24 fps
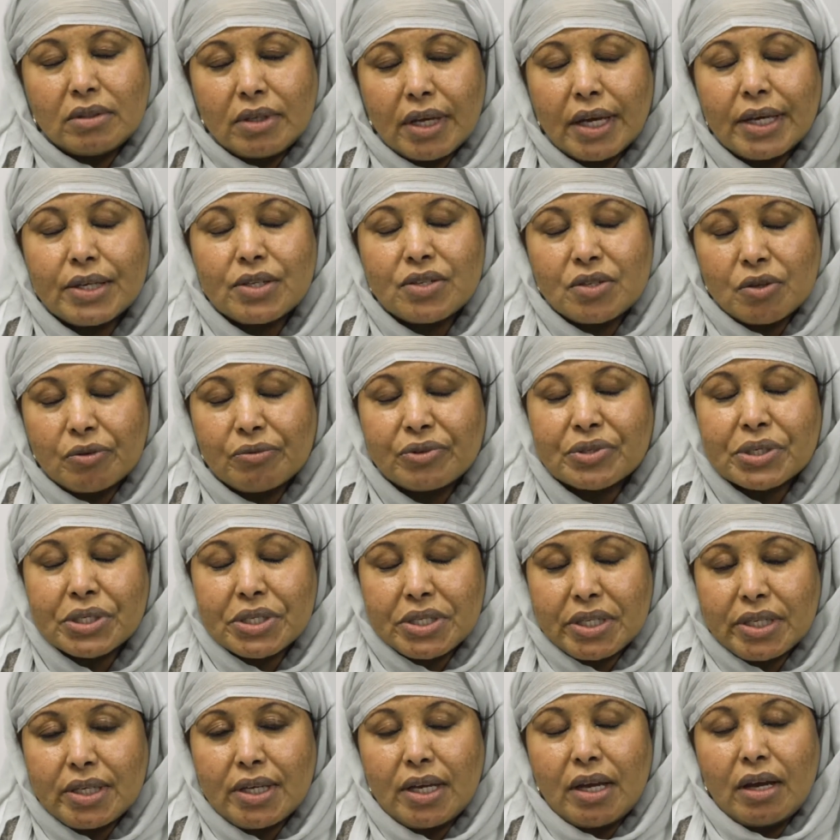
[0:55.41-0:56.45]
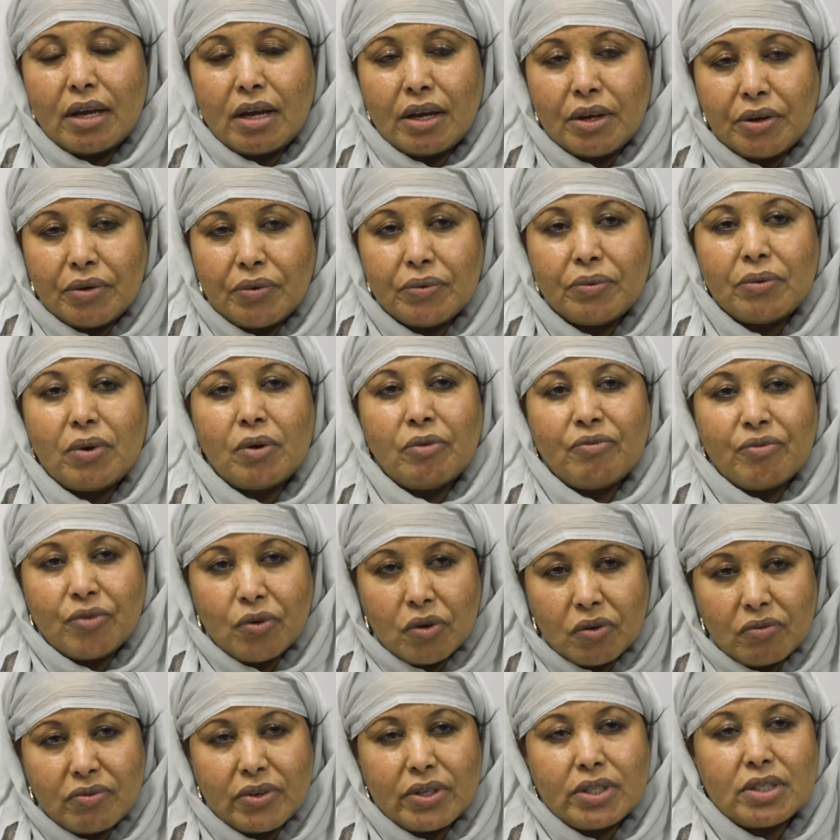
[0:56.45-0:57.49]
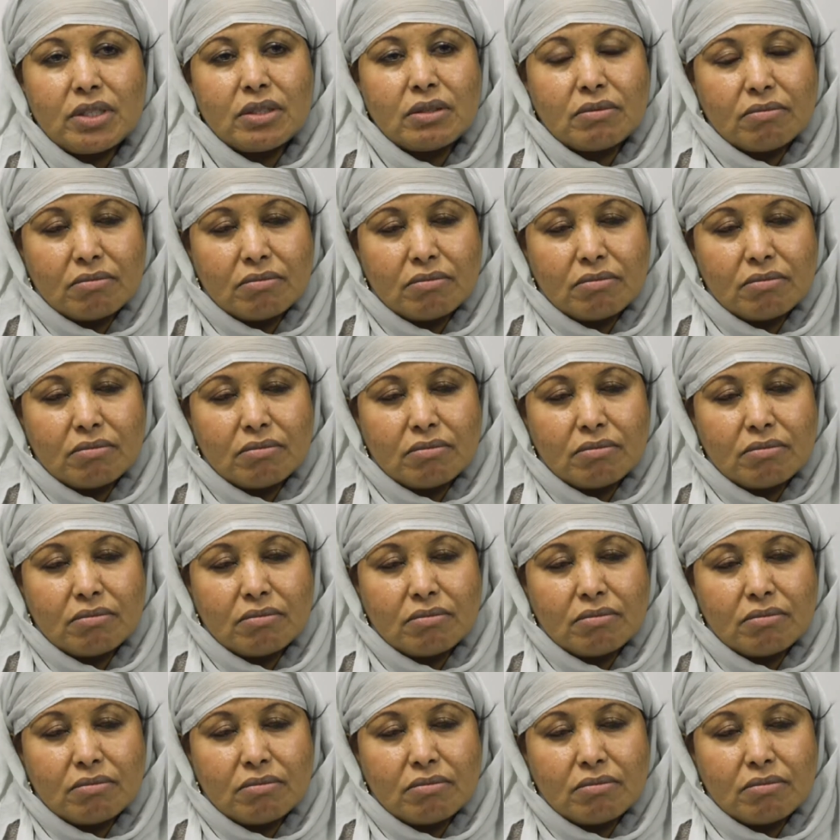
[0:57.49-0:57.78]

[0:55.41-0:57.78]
Yes, overseas, yeah, I do involve it.